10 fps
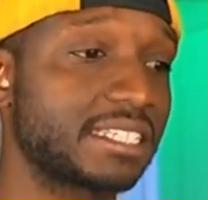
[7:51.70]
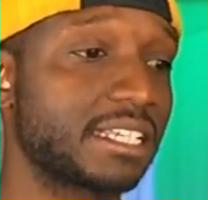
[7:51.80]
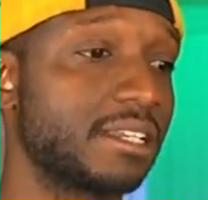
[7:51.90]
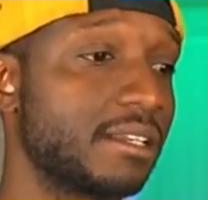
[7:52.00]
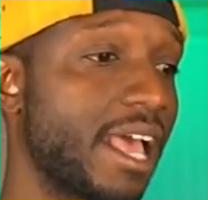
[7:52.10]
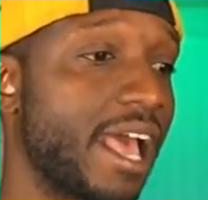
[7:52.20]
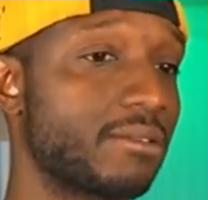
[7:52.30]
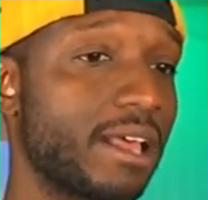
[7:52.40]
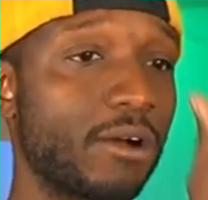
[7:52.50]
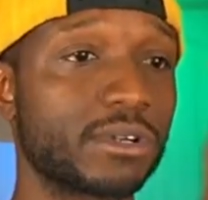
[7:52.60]
and
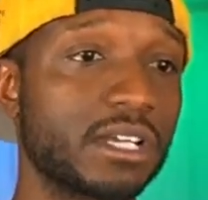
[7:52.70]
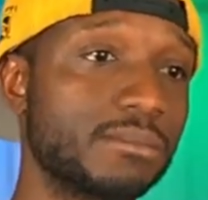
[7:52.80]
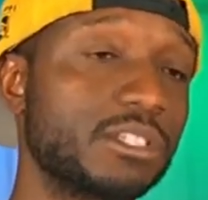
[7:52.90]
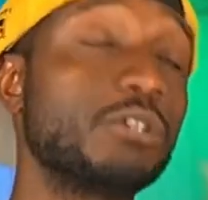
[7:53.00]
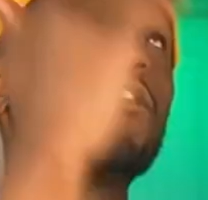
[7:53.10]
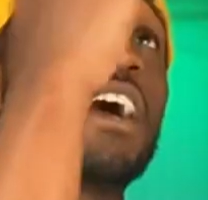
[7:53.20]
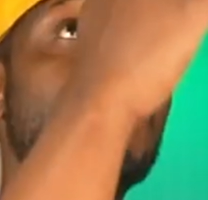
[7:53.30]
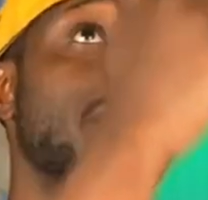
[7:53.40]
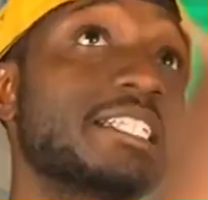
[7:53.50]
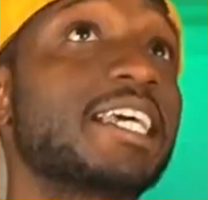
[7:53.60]
outcome, you define what
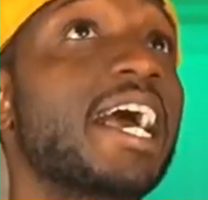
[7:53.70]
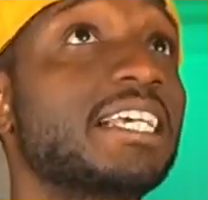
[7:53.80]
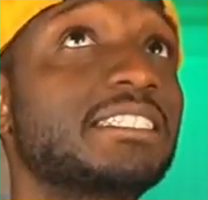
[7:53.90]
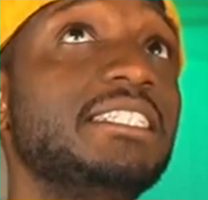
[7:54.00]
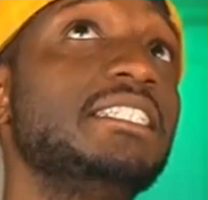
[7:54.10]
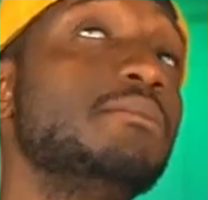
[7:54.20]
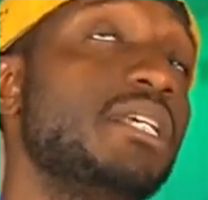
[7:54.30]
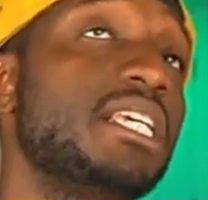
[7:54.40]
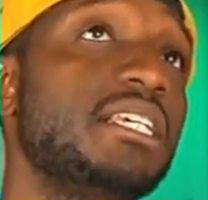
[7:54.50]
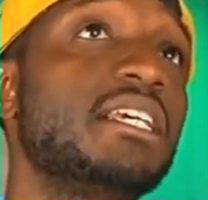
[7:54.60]
the task needs to
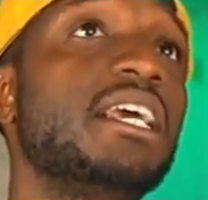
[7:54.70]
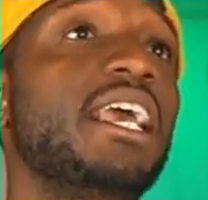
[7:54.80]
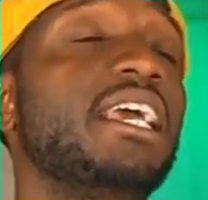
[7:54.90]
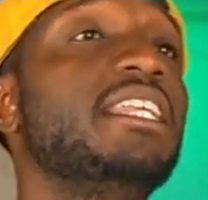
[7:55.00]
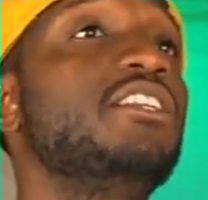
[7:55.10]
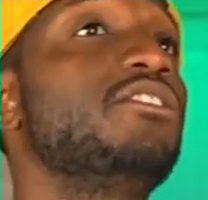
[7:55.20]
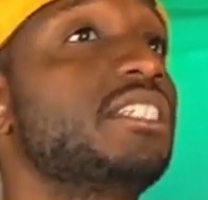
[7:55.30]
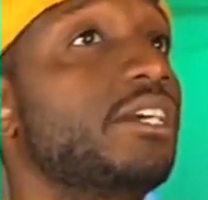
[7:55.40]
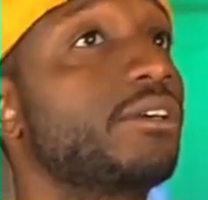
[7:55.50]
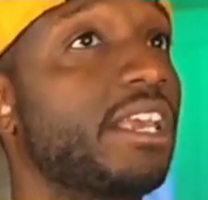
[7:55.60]
be. And then you can say,
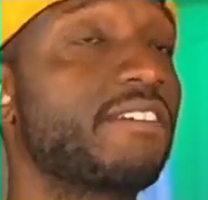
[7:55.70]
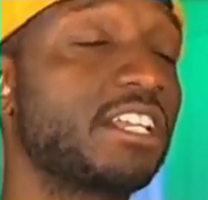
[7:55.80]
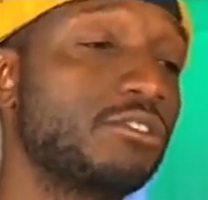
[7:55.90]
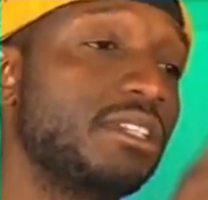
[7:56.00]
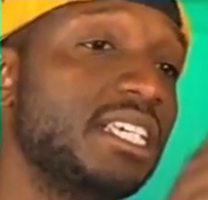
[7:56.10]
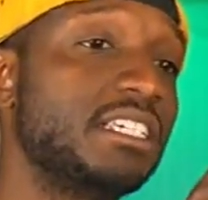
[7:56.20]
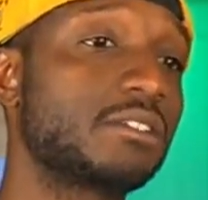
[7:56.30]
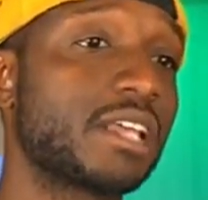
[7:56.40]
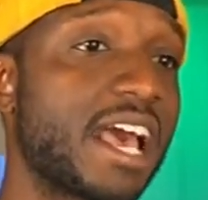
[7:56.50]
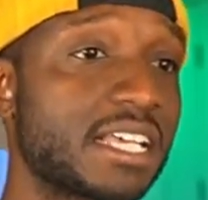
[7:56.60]
okay, if I do these
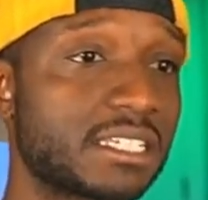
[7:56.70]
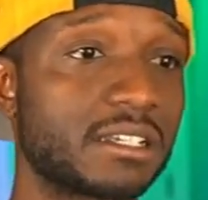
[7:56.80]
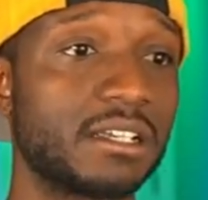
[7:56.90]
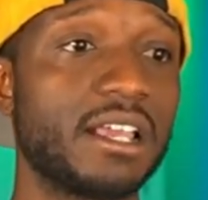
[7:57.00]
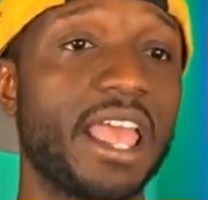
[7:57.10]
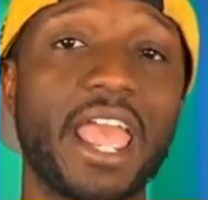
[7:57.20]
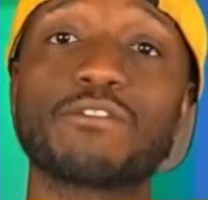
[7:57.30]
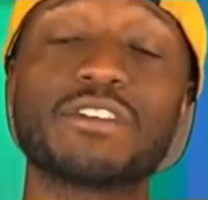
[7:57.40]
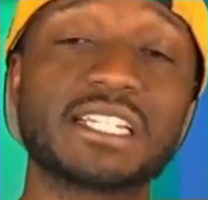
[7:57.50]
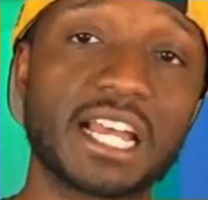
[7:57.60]
tasks
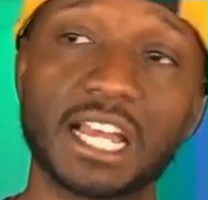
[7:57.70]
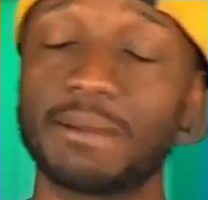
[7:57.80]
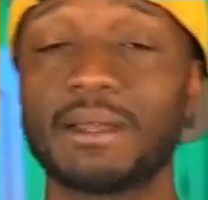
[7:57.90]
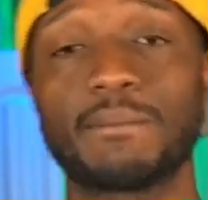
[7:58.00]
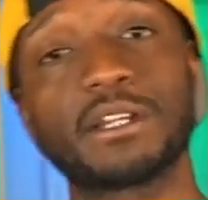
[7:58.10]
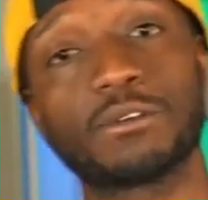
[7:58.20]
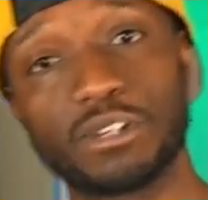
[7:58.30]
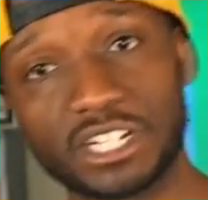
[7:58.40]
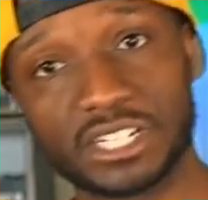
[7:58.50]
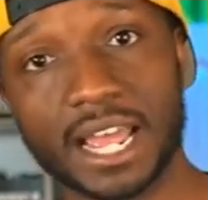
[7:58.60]
every time, I'm going to
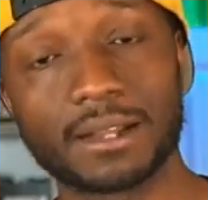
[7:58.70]
reach that